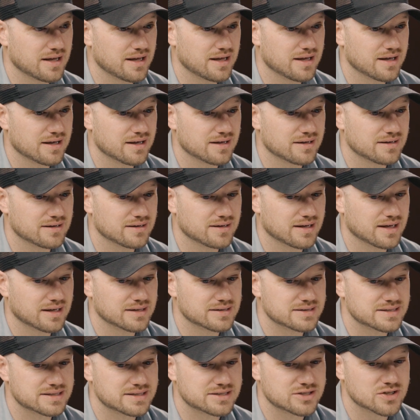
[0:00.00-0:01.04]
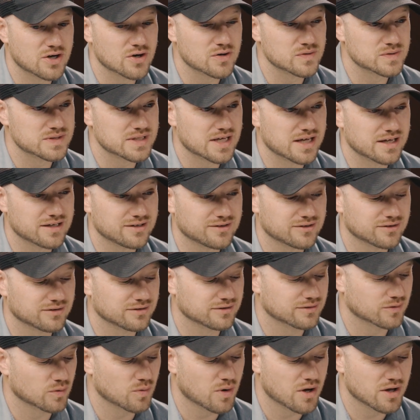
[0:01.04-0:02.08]
And it shows that your
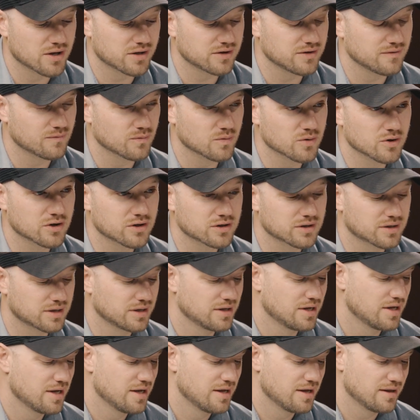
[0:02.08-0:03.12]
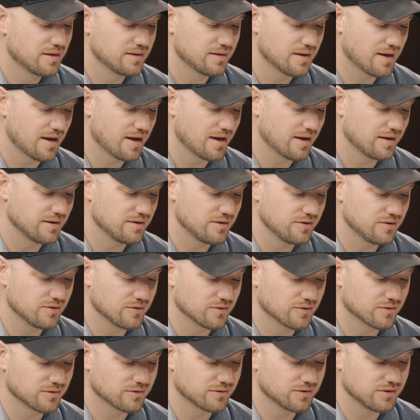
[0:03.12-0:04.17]
quality of work, that
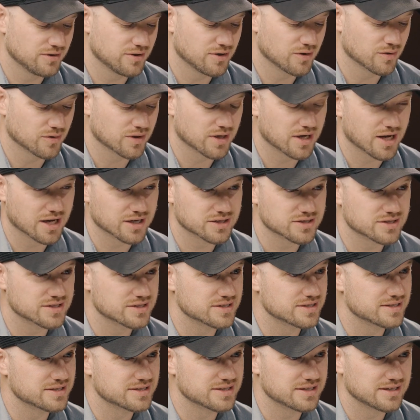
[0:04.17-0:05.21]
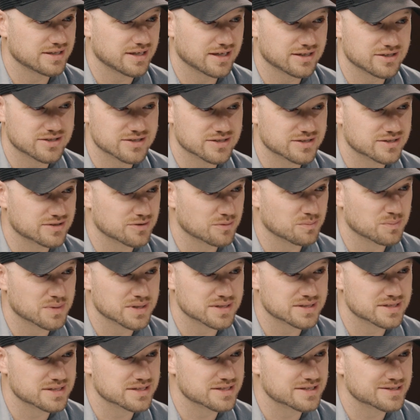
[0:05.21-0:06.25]
your, you know, connections and just your
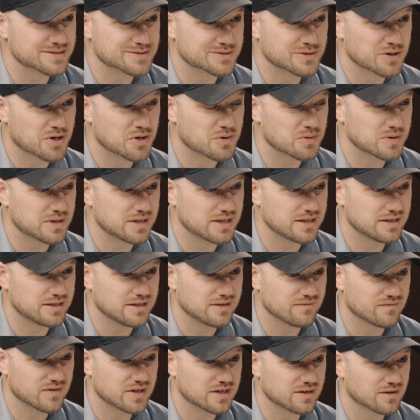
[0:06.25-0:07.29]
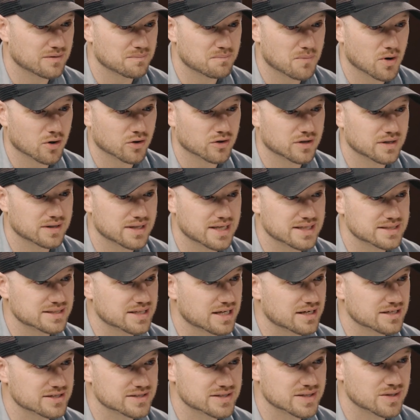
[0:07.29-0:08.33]
business is growing in even a market that's
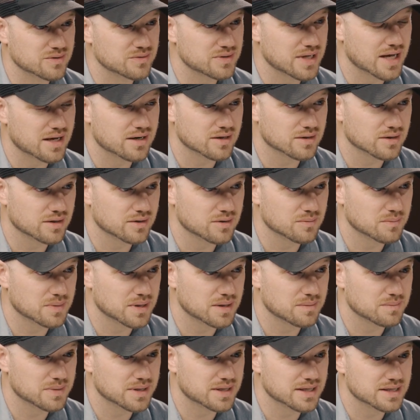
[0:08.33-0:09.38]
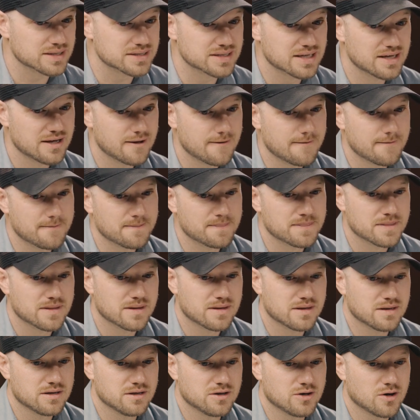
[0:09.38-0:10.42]
kind of slowed down a little bit because,
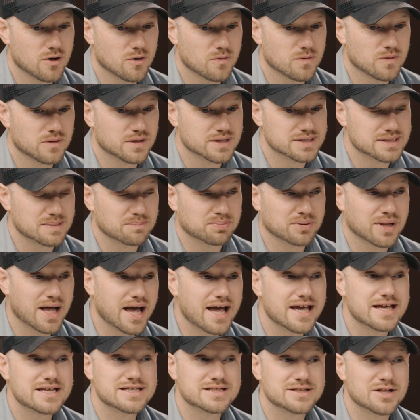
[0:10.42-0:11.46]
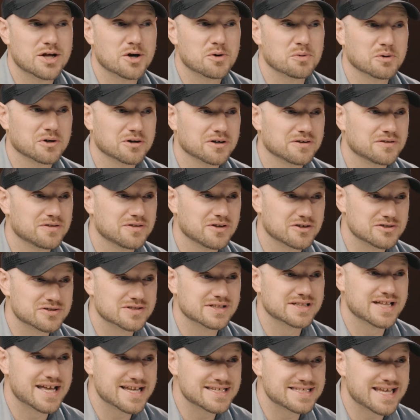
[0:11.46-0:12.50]
you know, the supply is lower. There's
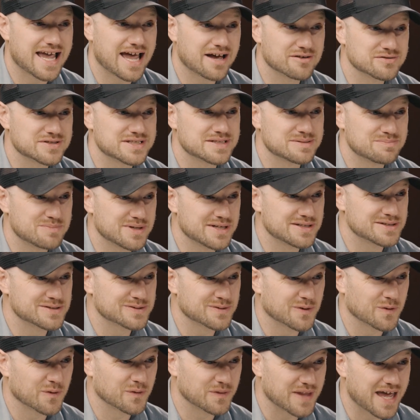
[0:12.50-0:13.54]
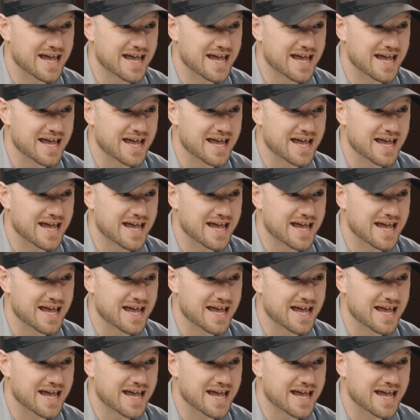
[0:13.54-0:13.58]
less houses being sold.